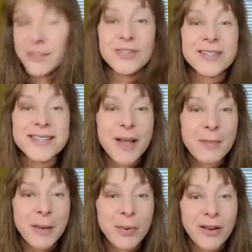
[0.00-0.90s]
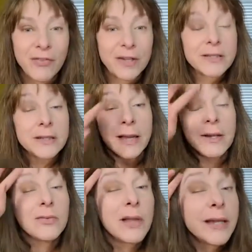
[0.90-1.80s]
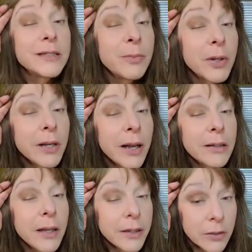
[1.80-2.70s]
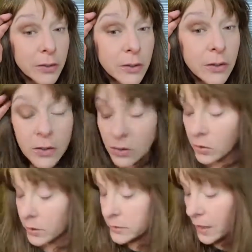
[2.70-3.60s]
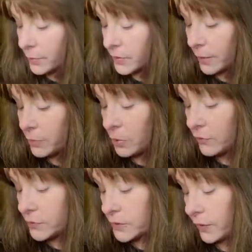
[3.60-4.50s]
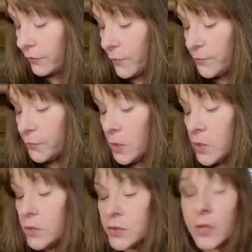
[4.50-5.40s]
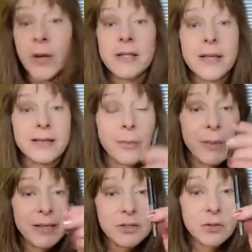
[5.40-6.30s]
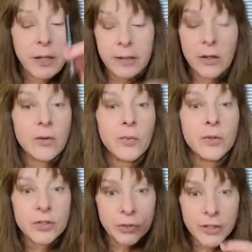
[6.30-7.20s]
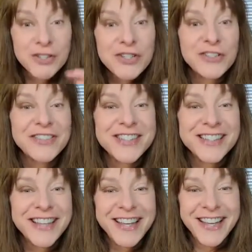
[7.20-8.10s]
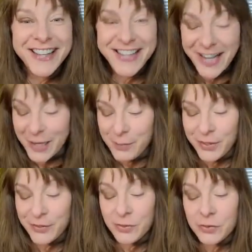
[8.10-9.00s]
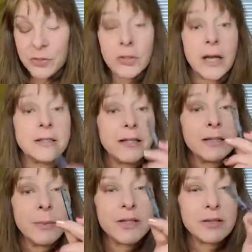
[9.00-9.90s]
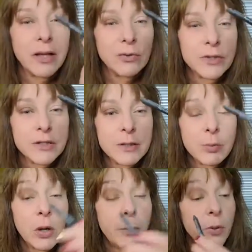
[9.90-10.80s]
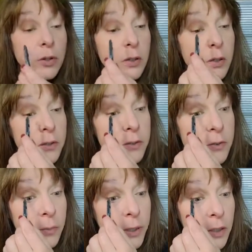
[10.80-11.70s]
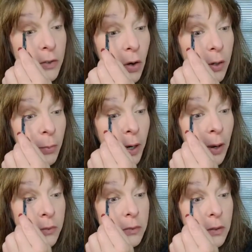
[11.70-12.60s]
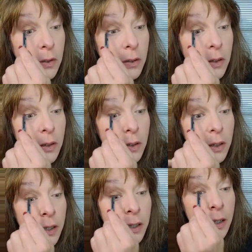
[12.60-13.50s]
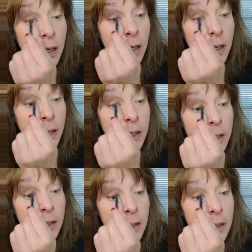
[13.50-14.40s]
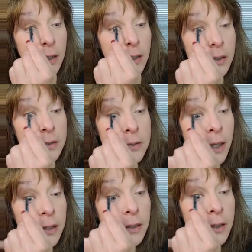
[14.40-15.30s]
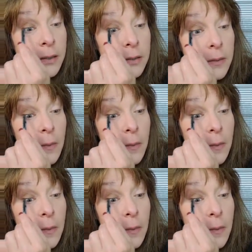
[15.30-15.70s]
It's just not my preference. I don't like to put eyeliner on top of that beautiful stuff. So I take the pencil liner, which you can choose in the eye bundle. I take the pencil liner. This is proper. This would be a dark brown. And I tightline,